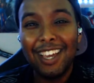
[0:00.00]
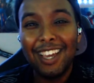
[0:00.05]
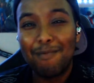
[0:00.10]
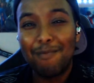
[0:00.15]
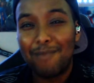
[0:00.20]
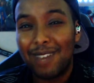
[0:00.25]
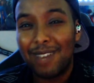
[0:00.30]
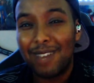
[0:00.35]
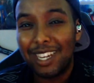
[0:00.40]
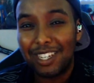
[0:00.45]

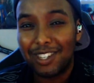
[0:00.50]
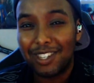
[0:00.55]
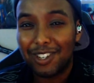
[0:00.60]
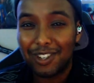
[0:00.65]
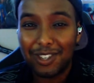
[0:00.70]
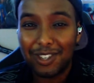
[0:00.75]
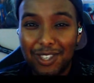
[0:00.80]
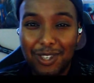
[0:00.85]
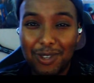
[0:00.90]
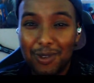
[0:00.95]
make
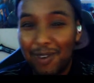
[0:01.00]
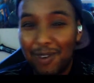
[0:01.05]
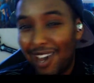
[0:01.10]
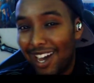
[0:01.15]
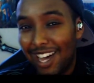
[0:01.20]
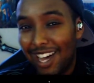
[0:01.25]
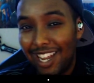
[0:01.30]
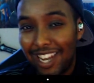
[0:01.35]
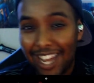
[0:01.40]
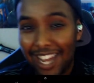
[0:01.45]
sure
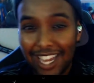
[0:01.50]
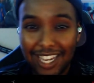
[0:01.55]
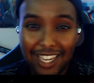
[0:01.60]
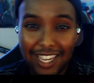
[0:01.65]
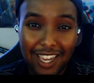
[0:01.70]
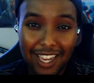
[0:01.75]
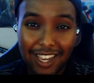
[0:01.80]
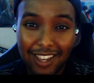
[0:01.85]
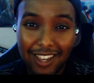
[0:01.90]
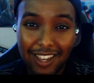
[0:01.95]
to
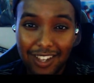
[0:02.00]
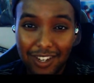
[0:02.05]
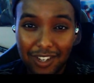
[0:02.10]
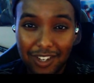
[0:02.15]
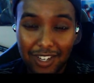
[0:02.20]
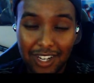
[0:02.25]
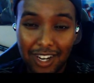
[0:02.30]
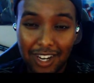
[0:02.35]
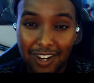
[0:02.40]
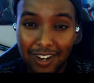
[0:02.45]
like,
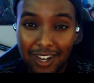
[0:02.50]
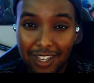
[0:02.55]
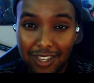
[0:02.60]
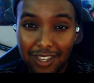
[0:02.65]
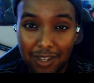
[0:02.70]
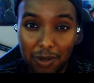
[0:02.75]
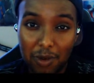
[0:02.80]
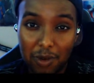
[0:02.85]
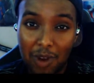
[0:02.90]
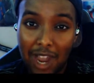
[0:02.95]
share and
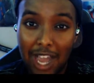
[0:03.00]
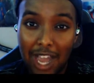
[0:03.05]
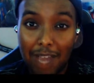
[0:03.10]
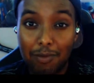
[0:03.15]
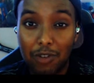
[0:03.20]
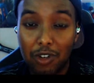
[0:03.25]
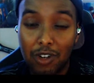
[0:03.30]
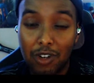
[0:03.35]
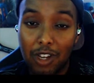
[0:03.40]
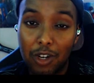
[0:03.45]

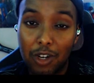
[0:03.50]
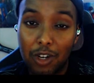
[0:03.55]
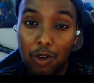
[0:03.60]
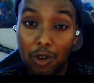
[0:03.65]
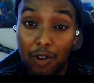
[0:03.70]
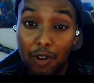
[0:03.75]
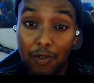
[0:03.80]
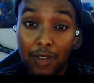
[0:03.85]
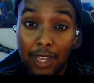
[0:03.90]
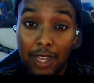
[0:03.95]
subscribe, turn on
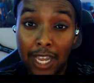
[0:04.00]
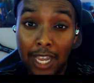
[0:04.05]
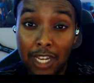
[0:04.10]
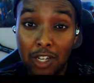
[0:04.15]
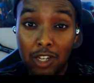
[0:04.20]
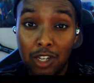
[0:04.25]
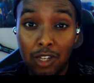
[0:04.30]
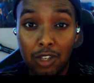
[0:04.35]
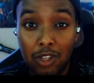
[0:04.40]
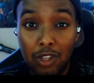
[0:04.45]

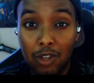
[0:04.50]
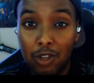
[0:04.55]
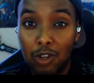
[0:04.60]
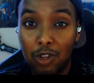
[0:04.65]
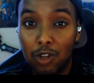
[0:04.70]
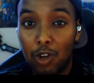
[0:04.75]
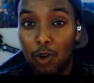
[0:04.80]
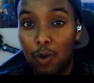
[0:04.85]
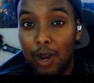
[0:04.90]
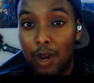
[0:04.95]
notifications so
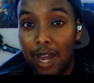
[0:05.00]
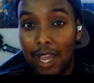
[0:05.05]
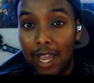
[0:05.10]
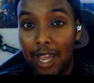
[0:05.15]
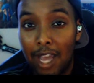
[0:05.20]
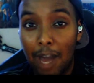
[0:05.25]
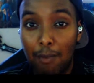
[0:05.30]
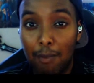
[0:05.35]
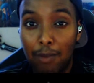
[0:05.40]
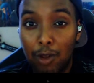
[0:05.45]
you know when I
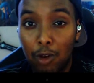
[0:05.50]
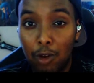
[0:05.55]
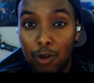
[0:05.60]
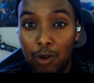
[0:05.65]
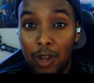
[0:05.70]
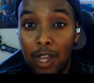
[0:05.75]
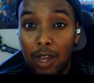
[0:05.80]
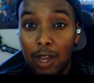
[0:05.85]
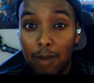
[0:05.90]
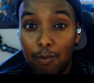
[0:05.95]

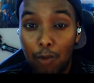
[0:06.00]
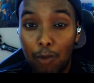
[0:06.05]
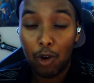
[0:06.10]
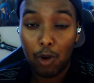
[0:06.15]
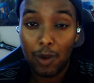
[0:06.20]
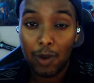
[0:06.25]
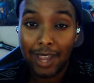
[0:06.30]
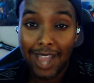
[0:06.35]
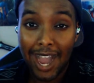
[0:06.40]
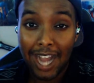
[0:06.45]
upload
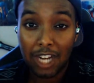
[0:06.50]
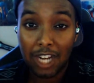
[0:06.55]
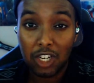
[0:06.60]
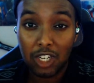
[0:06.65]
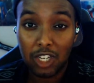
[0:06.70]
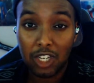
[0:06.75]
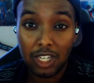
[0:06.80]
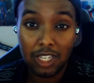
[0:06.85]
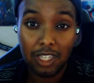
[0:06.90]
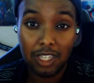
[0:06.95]
more
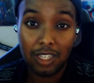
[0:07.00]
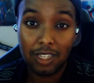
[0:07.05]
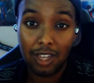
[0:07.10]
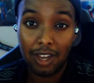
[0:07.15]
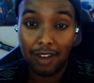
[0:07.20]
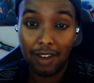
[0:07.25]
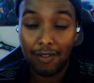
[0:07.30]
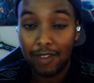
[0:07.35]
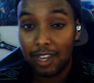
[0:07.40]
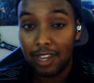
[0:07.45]
reactions
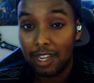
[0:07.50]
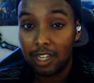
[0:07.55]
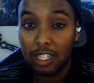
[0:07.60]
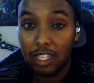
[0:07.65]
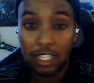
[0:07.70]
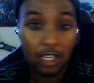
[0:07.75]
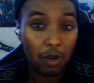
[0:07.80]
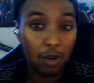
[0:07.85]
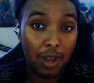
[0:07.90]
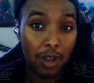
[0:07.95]
of
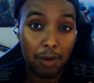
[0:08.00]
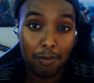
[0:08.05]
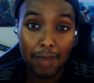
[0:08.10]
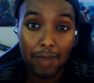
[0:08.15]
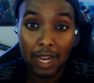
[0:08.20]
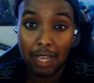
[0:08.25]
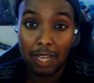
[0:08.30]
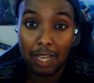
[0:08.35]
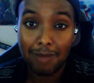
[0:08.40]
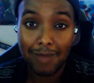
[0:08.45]
Eden Zero and
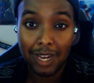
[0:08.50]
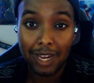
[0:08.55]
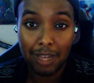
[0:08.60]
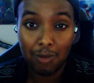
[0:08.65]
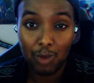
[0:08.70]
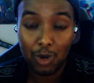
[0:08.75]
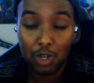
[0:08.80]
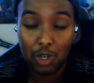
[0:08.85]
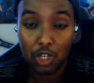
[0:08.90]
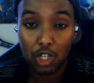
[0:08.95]
many, many
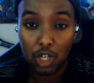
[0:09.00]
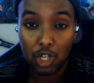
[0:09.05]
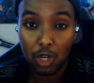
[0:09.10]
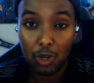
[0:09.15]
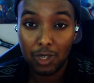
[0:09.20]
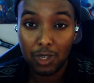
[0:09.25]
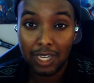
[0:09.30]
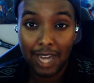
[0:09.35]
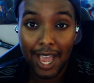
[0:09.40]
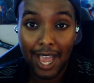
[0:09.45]
more
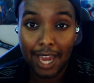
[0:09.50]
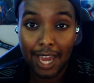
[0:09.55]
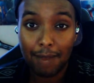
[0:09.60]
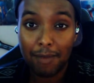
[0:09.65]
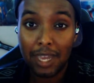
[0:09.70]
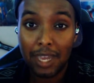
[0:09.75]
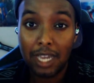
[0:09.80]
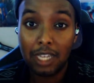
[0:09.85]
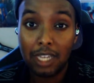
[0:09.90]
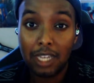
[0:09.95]
shows and
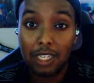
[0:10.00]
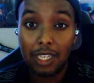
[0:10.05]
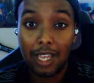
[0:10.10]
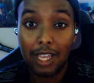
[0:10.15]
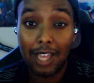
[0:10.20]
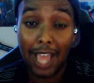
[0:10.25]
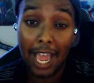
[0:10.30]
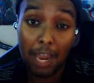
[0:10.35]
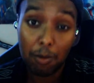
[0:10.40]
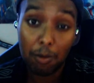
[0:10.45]
animes
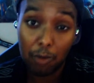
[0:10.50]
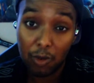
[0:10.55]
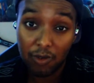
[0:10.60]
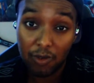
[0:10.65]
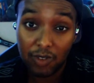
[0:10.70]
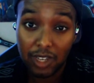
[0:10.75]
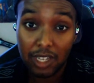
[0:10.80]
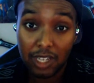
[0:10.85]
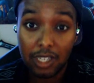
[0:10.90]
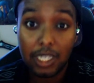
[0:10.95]
and
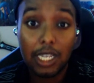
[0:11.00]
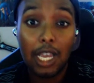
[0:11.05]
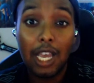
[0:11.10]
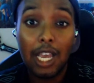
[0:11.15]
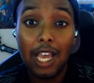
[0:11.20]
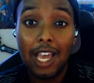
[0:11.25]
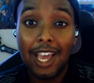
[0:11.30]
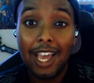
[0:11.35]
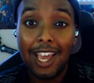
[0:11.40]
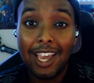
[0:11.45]
movies.
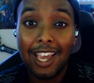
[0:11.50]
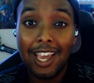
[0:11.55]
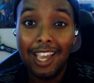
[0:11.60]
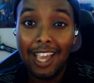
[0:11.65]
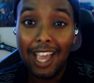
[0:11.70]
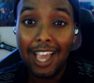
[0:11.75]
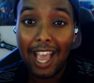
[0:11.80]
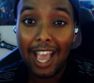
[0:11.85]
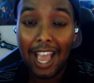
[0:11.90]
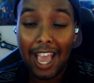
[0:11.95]

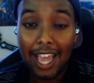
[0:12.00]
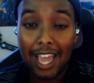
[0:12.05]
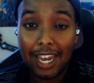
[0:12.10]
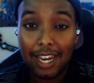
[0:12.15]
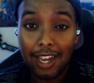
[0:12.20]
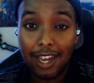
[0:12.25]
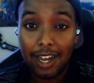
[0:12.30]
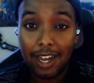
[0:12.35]
And